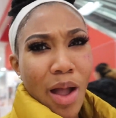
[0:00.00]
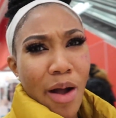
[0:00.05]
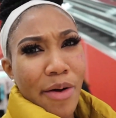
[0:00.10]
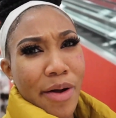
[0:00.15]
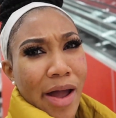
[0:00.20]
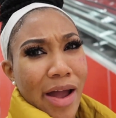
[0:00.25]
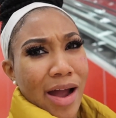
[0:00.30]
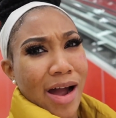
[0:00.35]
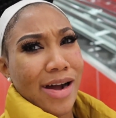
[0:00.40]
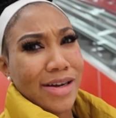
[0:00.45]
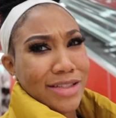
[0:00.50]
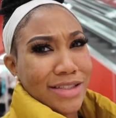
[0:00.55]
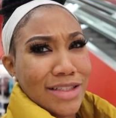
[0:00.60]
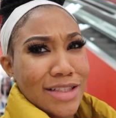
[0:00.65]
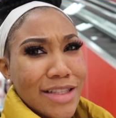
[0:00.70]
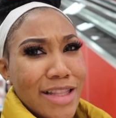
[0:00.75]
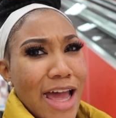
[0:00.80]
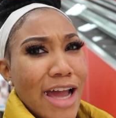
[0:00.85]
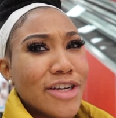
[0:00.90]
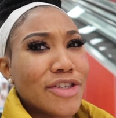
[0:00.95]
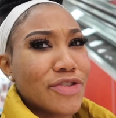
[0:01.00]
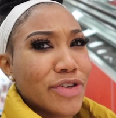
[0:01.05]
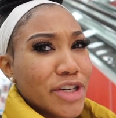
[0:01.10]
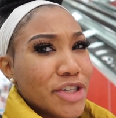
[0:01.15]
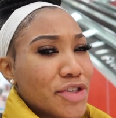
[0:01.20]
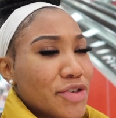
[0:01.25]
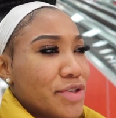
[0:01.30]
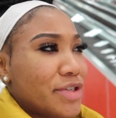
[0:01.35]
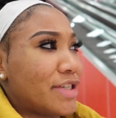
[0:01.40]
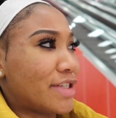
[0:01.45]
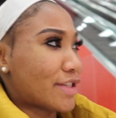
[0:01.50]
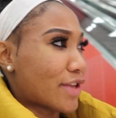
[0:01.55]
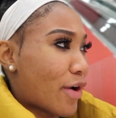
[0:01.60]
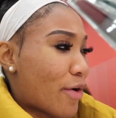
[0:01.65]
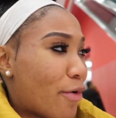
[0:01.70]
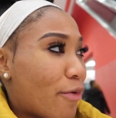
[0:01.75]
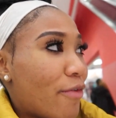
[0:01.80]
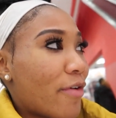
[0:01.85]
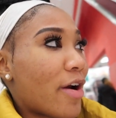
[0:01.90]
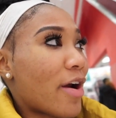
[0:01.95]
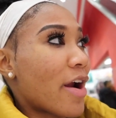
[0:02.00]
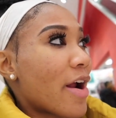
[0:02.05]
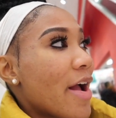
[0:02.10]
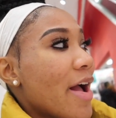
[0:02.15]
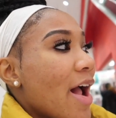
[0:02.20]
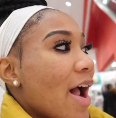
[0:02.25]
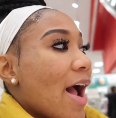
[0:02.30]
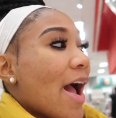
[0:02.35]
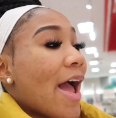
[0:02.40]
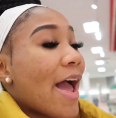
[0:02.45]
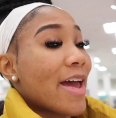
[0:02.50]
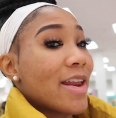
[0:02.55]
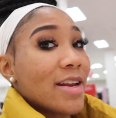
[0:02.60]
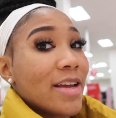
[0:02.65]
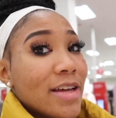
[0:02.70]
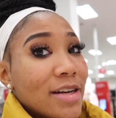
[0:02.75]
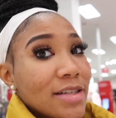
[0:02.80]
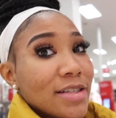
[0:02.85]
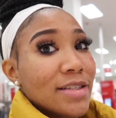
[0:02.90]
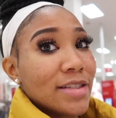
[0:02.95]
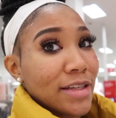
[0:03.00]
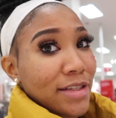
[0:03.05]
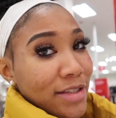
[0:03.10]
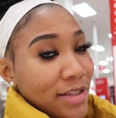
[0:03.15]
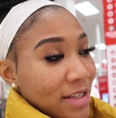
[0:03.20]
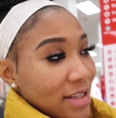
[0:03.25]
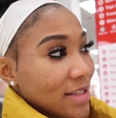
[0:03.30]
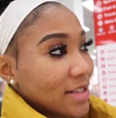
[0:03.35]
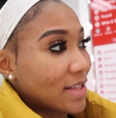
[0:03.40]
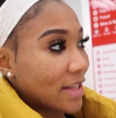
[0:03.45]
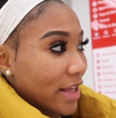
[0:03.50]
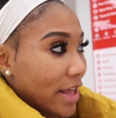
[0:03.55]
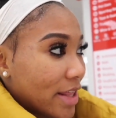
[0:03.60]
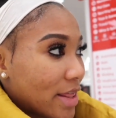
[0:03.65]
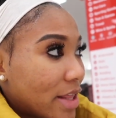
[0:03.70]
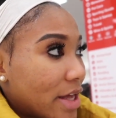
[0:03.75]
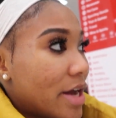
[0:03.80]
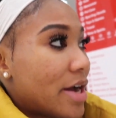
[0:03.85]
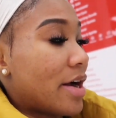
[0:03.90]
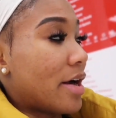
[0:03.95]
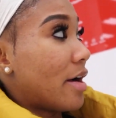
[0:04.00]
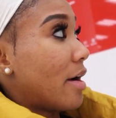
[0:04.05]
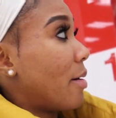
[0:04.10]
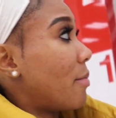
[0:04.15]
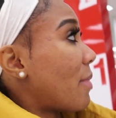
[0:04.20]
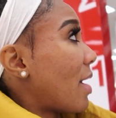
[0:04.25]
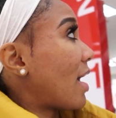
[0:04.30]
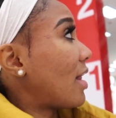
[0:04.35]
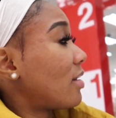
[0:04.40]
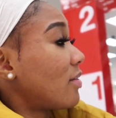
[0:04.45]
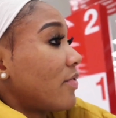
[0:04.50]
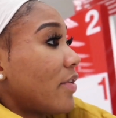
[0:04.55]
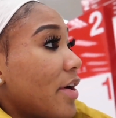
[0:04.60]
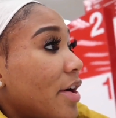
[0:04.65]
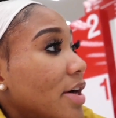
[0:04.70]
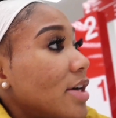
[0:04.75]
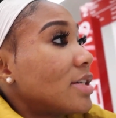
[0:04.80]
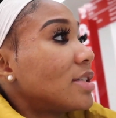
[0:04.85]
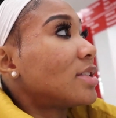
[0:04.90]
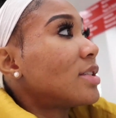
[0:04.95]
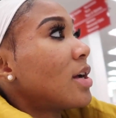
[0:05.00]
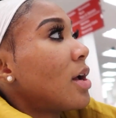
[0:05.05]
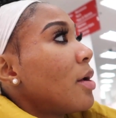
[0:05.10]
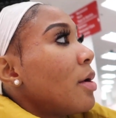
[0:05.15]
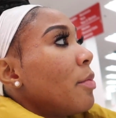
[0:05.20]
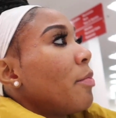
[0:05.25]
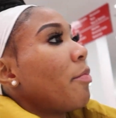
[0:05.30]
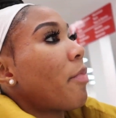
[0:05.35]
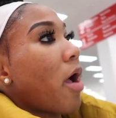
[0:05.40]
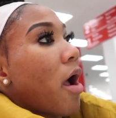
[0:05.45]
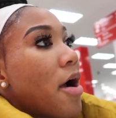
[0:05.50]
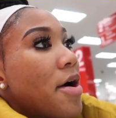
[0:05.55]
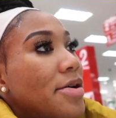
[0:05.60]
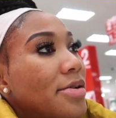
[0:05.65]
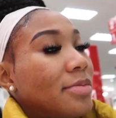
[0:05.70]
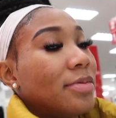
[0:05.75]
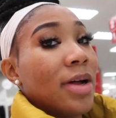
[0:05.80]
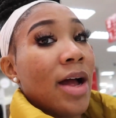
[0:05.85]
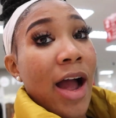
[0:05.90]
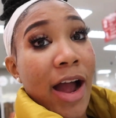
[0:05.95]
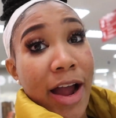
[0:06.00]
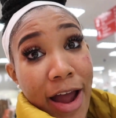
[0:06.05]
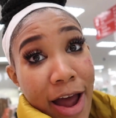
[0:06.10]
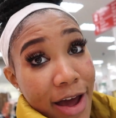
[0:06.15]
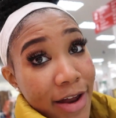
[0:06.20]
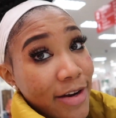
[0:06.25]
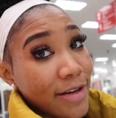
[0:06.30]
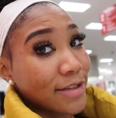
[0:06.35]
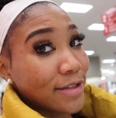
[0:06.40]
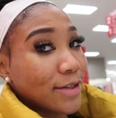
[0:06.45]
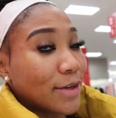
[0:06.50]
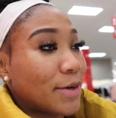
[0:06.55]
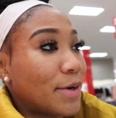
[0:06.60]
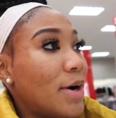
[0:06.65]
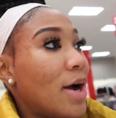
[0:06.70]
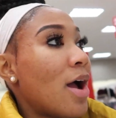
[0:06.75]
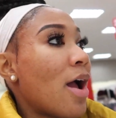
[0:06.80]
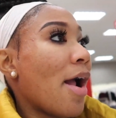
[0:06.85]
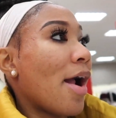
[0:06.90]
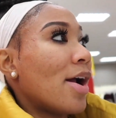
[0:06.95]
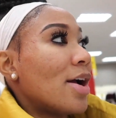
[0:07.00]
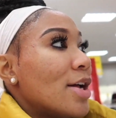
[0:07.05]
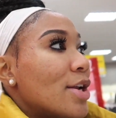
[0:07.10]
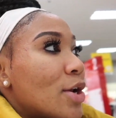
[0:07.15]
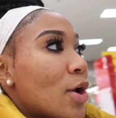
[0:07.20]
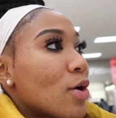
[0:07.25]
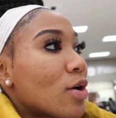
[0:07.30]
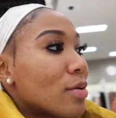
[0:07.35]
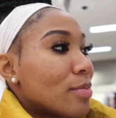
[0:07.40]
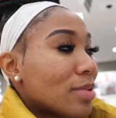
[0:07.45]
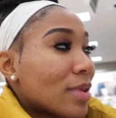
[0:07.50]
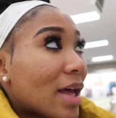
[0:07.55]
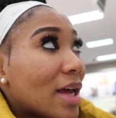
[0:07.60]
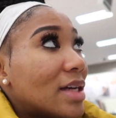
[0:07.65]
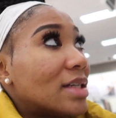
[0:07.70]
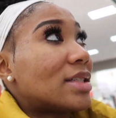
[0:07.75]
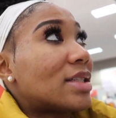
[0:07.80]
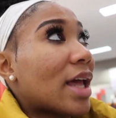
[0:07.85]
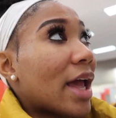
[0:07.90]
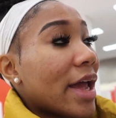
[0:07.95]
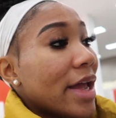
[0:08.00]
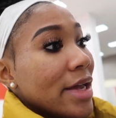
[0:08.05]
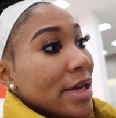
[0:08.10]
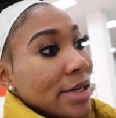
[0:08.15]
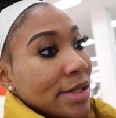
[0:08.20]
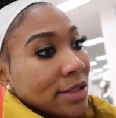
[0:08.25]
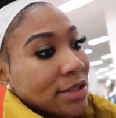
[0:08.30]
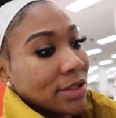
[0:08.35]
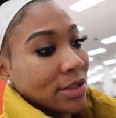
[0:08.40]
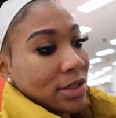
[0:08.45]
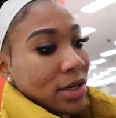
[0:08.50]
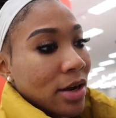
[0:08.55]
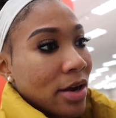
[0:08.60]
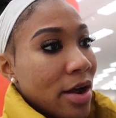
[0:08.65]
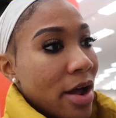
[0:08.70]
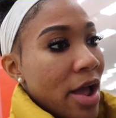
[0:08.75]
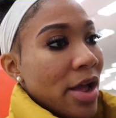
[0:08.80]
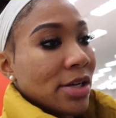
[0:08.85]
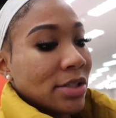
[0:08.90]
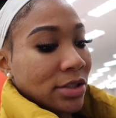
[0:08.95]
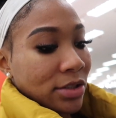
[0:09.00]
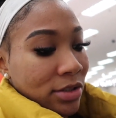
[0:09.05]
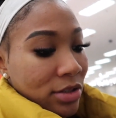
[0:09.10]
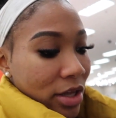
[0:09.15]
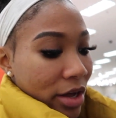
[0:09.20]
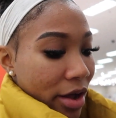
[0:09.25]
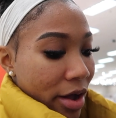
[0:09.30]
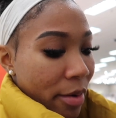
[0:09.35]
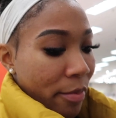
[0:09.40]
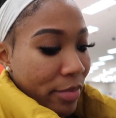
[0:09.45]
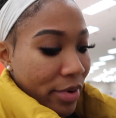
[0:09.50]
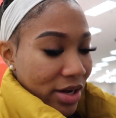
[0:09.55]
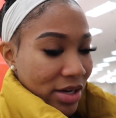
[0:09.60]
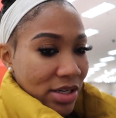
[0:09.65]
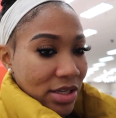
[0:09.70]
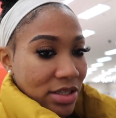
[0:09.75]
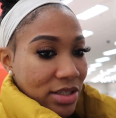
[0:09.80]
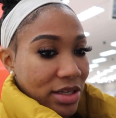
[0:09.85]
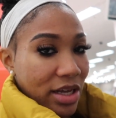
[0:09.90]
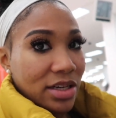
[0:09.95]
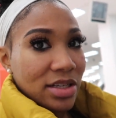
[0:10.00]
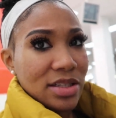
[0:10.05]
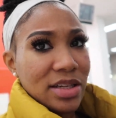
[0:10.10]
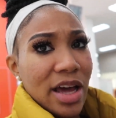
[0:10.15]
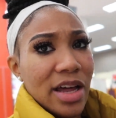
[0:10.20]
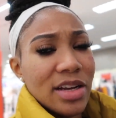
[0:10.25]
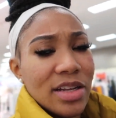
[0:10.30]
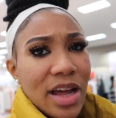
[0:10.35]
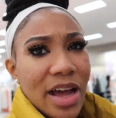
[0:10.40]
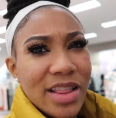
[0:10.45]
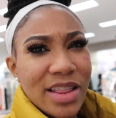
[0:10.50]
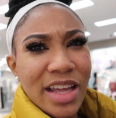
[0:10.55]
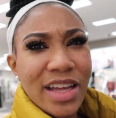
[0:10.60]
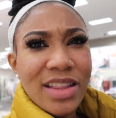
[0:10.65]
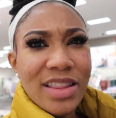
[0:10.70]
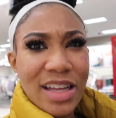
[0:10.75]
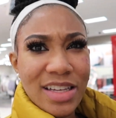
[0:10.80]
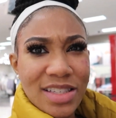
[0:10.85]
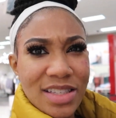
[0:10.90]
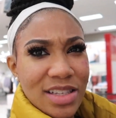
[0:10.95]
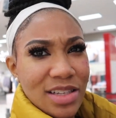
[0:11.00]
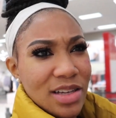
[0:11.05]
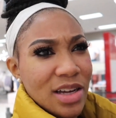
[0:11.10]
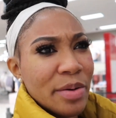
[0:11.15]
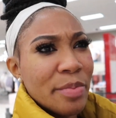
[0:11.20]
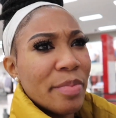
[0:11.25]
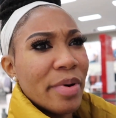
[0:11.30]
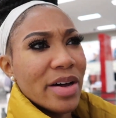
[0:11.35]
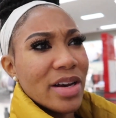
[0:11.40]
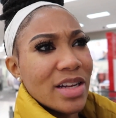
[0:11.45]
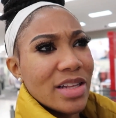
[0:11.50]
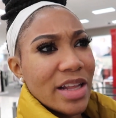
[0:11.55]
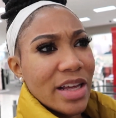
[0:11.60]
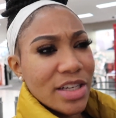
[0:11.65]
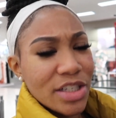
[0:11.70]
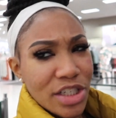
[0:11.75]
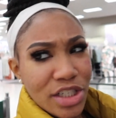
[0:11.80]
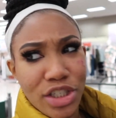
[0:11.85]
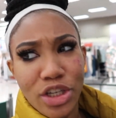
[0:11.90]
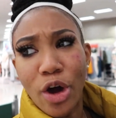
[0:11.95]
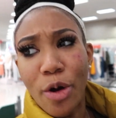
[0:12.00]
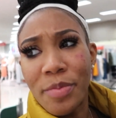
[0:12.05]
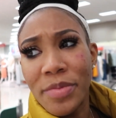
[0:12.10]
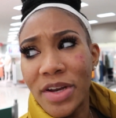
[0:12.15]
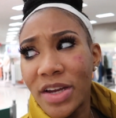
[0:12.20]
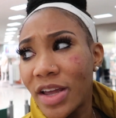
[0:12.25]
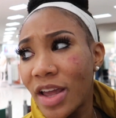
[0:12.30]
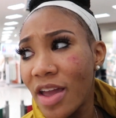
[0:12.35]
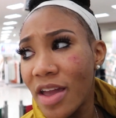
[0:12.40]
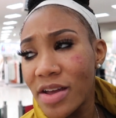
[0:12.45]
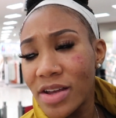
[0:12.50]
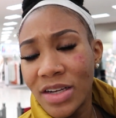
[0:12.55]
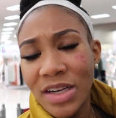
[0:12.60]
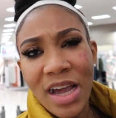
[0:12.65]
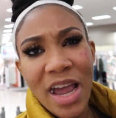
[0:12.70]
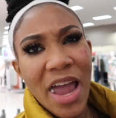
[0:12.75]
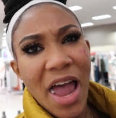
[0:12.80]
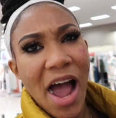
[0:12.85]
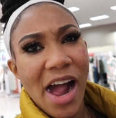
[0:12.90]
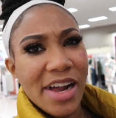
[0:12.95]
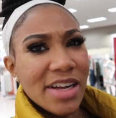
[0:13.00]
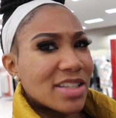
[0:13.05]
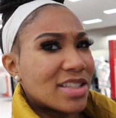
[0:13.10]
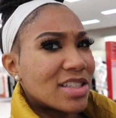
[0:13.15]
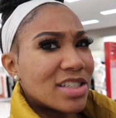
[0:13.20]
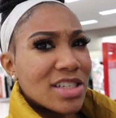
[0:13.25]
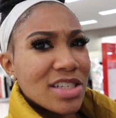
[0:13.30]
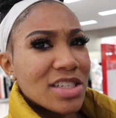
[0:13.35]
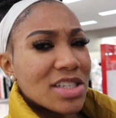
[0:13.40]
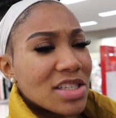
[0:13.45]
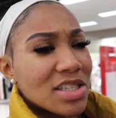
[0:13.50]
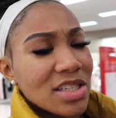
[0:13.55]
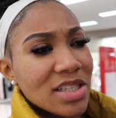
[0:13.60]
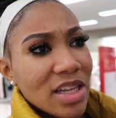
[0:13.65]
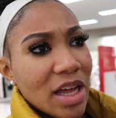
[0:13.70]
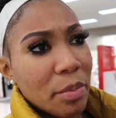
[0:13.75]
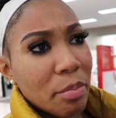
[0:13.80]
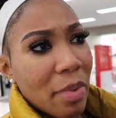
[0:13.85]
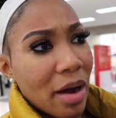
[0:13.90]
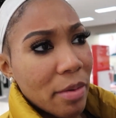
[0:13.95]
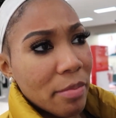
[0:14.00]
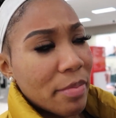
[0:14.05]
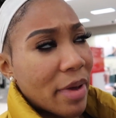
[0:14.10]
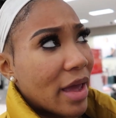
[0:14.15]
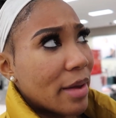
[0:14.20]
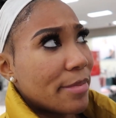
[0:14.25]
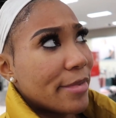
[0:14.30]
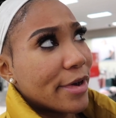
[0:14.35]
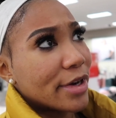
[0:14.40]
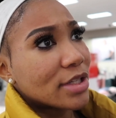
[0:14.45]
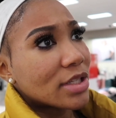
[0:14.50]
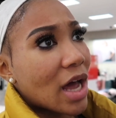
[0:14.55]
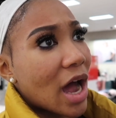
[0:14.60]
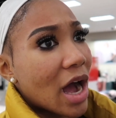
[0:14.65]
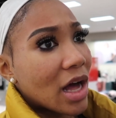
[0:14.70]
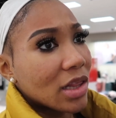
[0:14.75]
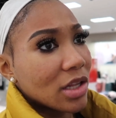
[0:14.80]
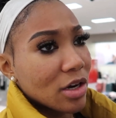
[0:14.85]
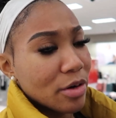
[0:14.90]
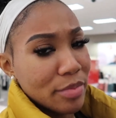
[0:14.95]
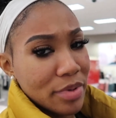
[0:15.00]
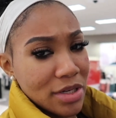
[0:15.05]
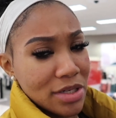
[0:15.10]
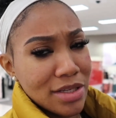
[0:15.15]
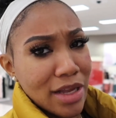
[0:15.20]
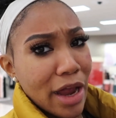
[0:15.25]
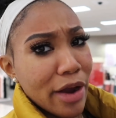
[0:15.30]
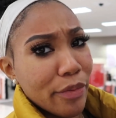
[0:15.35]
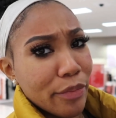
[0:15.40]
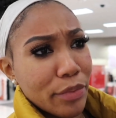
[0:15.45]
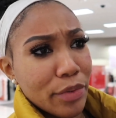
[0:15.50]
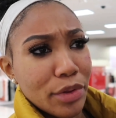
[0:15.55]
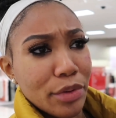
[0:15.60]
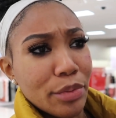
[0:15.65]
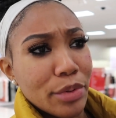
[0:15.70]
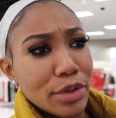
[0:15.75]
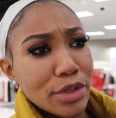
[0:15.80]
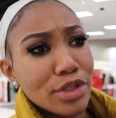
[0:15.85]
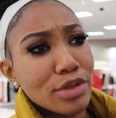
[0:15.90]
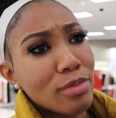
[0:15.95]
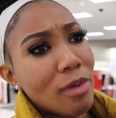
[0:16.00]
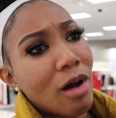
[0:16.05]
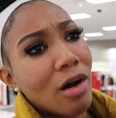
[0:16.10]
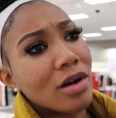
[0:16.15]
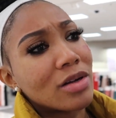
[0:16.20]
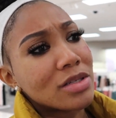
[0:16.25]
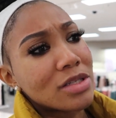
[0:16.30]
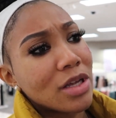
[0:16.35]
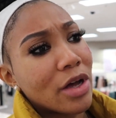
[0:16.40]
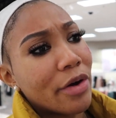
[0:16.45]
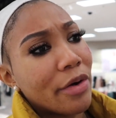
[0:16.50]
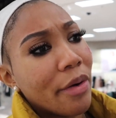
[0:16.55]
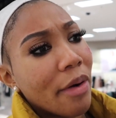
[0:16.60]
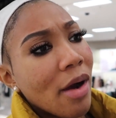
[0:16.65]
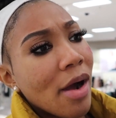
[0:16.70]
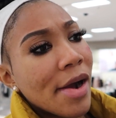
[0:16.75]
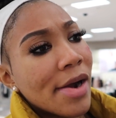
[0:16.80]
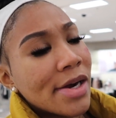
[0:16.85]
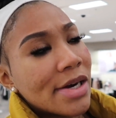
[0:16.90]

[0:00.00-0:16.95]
Okay, guys, that treachery is over. I had to get assistance to get the aloe vera, but I got it, so no complaints. And the bonnets, I decided, I think that's the bonnet that she told me to get. I guess it just doesn't say baby or toddler, but it's like really, really small. So